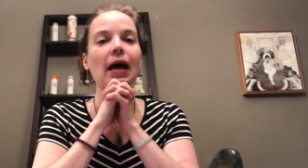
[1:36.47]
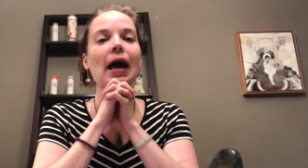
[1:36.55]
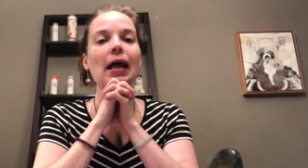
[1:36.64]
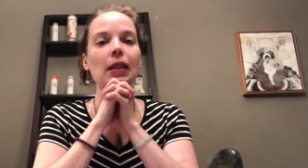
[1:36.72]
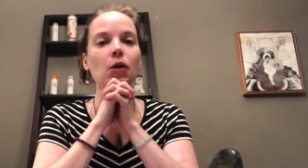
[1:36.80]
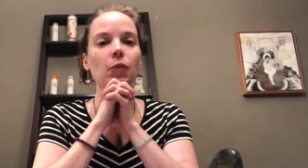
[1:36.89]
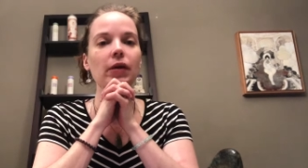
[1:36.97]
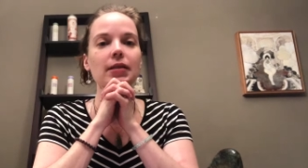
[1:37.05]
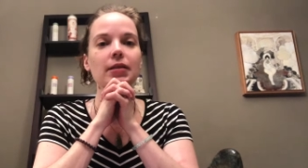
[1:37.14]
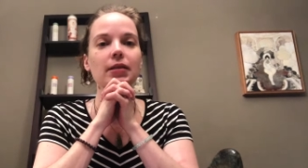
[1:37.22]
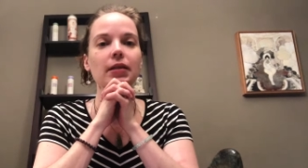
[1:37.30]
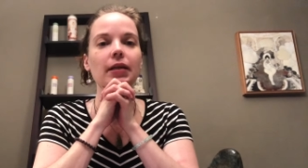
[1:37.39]

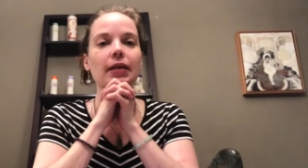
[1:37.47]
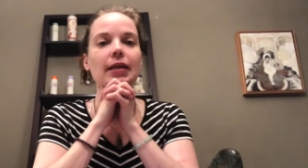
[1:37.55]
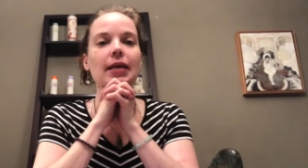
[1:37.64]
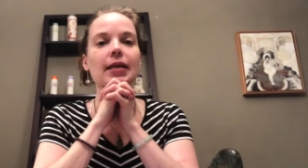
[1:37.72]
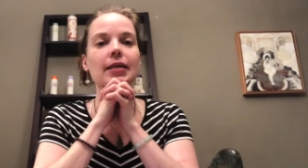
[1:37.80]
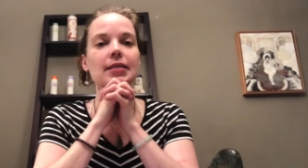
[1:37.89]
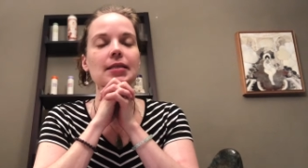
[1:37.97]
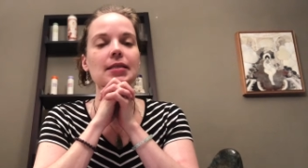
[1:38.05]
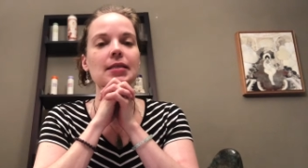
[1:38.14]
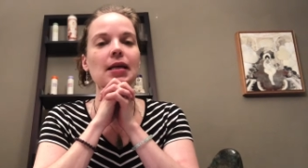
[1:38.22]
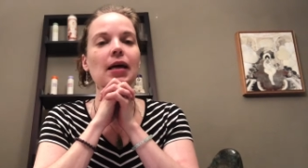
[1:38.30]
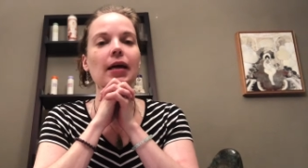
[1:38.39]
element is
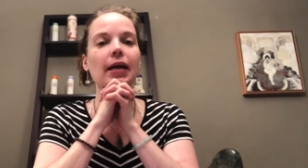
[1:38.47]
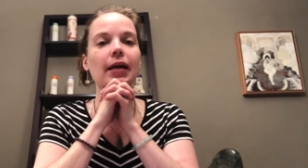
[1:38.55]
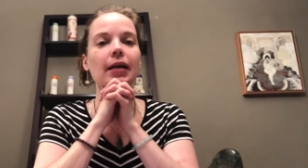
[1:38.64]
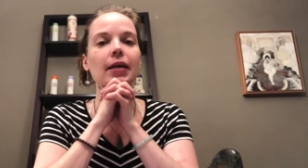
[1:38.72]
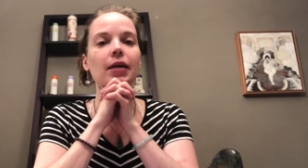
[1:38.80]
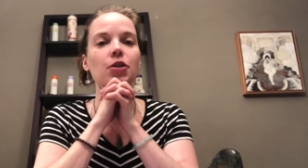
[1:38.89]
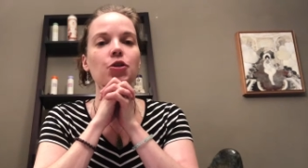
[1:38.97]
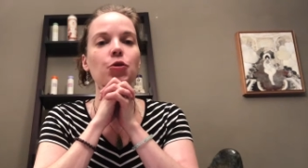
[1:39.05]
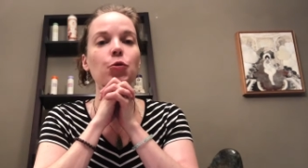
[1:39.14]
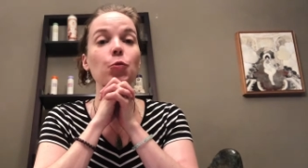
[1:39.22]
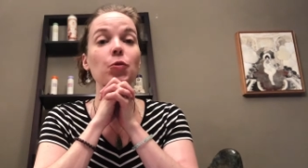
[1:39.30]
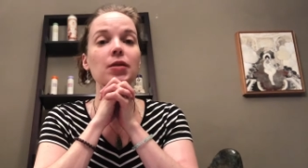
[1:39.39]
assigned
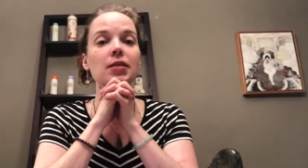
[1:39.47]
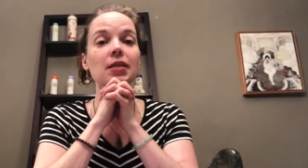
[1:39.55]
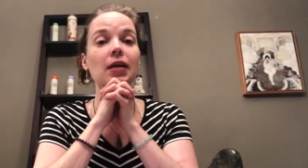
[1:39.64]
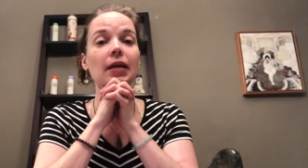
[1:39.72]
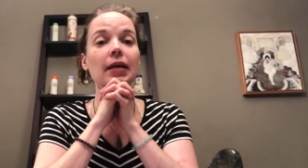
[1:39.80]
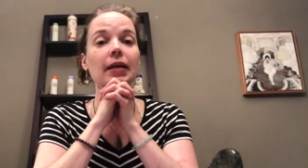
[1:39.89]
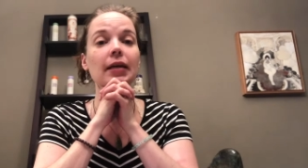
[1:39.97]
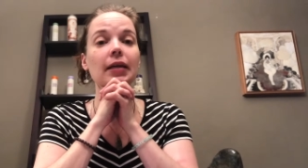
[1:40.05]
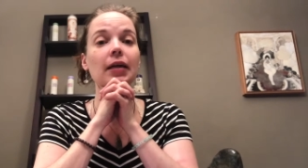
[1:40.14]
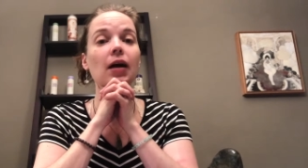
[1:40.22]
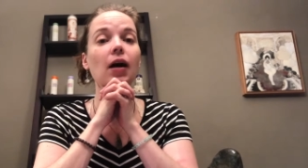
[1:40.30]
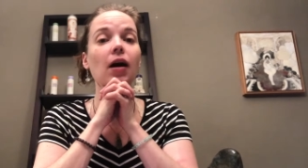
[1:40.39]
to the sign
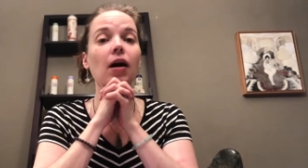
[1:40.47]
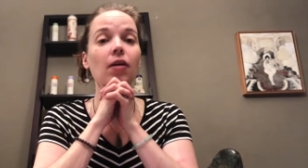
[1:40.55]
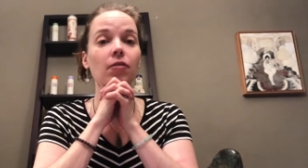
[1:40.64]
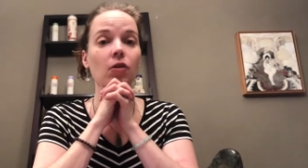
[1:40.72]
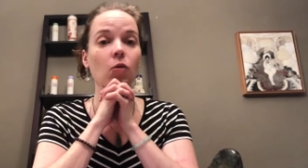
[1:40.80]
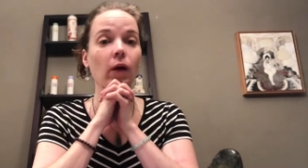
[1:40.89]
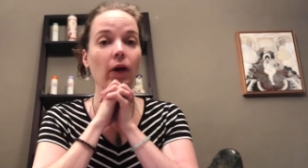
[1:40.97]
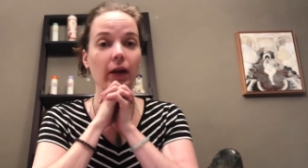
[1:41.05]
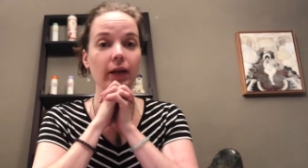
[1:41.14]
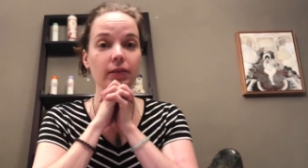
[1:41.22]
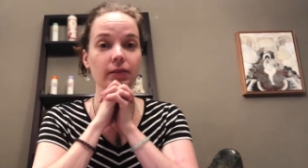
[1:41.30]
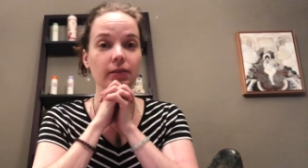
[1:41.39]
of
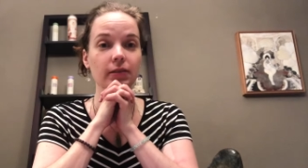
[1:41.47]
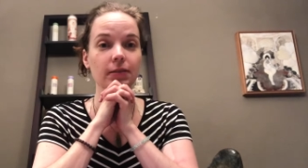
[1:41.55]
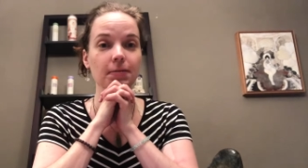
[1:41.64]
Aquarius?